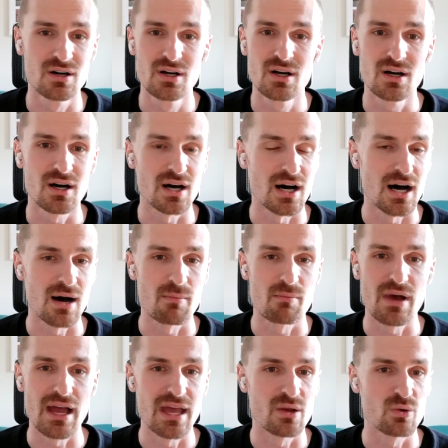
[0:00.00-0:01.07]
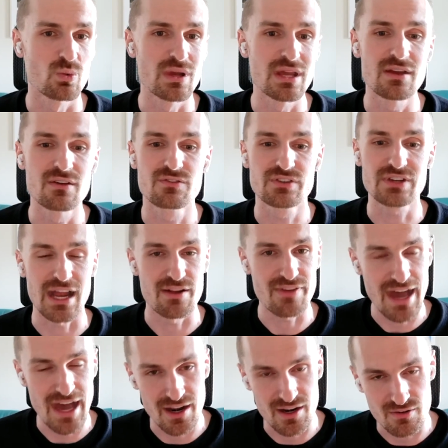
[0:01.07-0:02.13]
Um, and we've kind of had
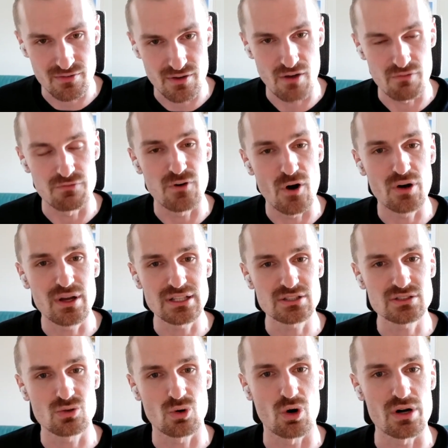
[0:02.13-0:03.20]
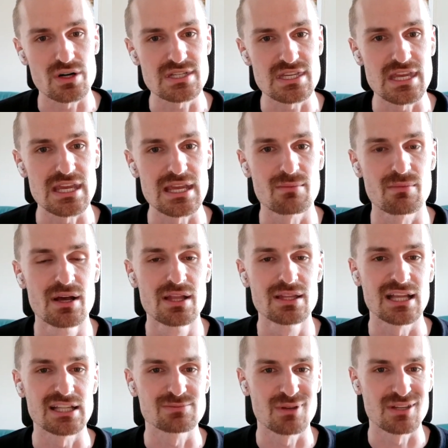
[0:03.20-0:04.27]
a, a focused core team that's
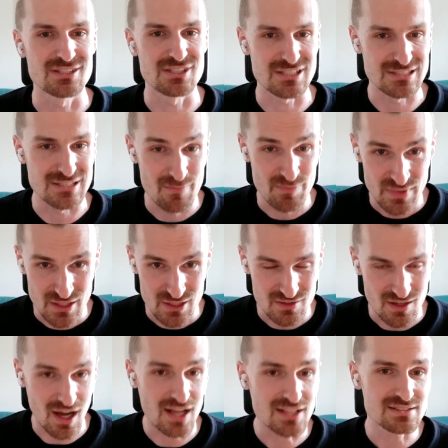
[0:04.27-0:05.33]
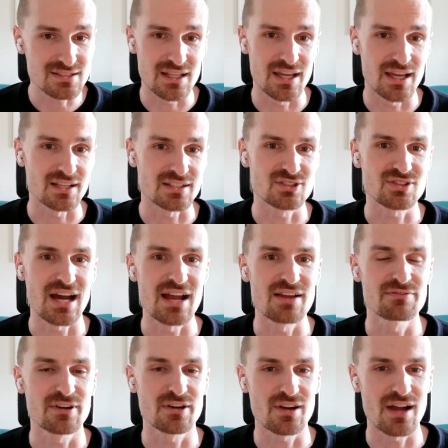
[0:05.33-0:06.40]
been just hustling to try and
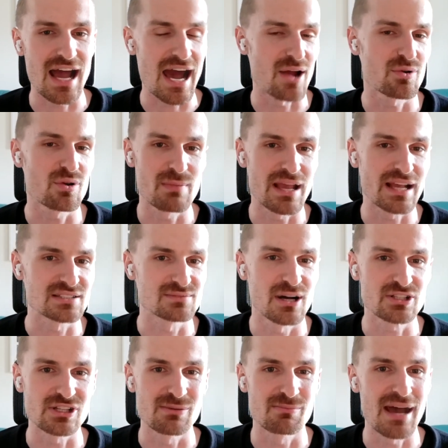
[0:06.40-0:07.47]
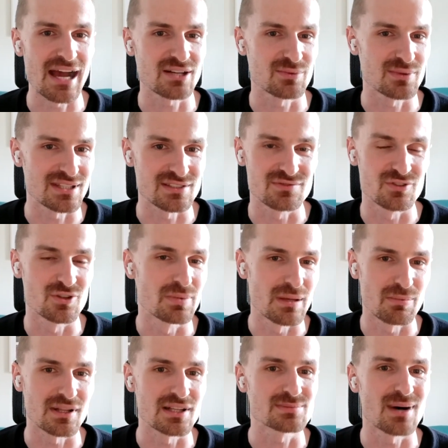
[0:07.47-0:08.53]
figure out how do we make as much impact with as few people
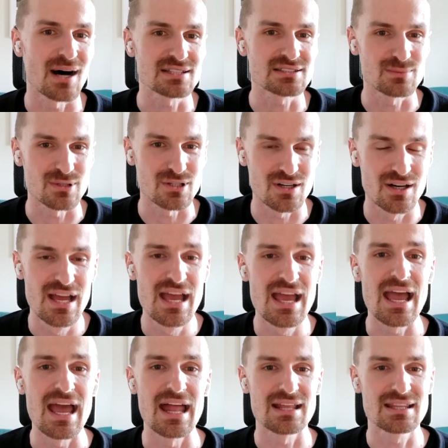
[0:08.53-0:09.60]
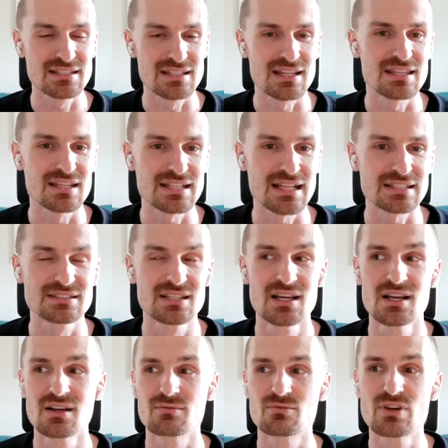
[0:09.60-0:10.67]
as possible. And I think the thing that's
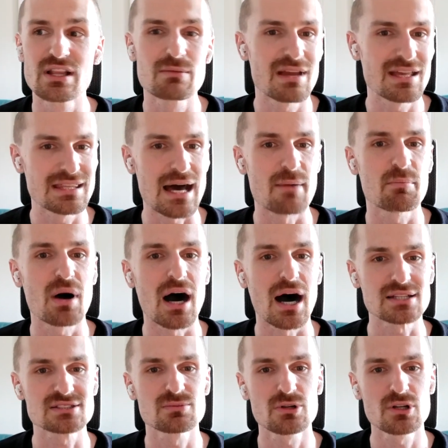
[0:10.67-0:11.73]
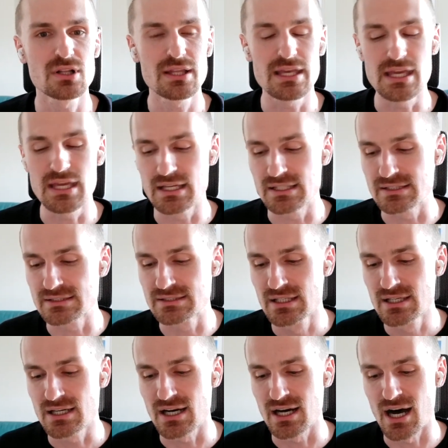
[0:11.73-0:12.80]
really made that possible is
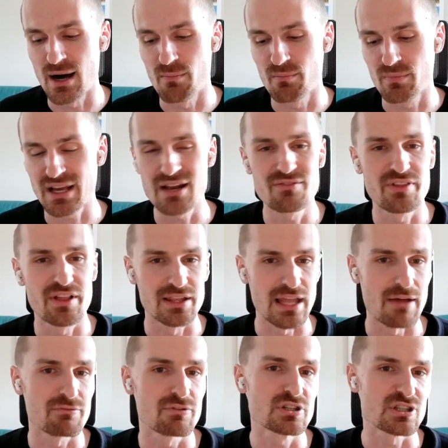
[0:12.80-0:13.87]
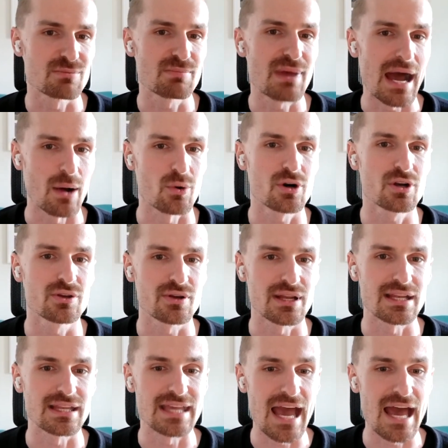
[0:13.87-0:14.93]
um, kind of the leverage and power you can
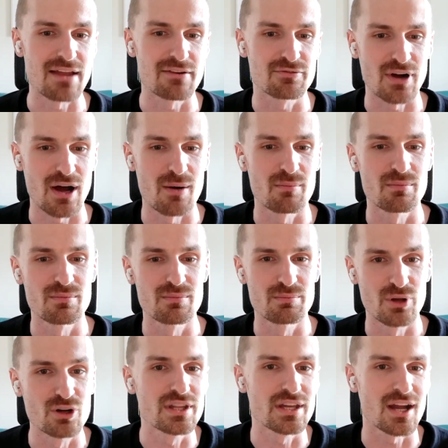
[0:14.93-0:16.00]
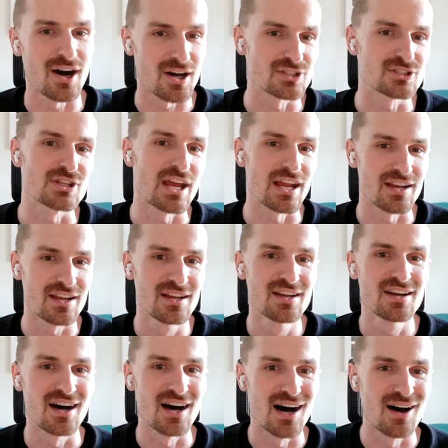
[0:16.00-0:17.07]
get from building on chain
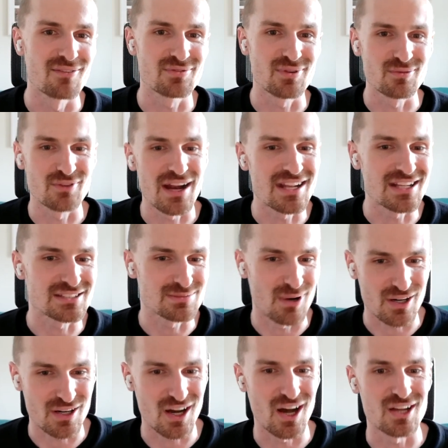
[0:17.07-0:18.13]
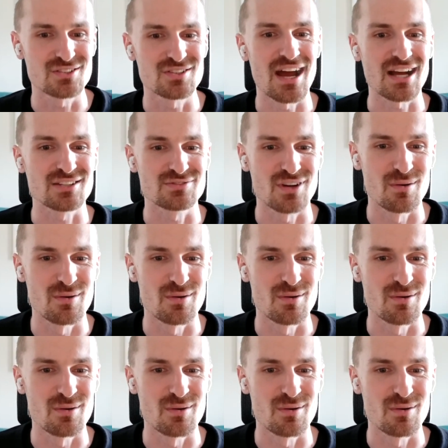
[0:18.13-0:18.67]
um, from writing smart contracts, from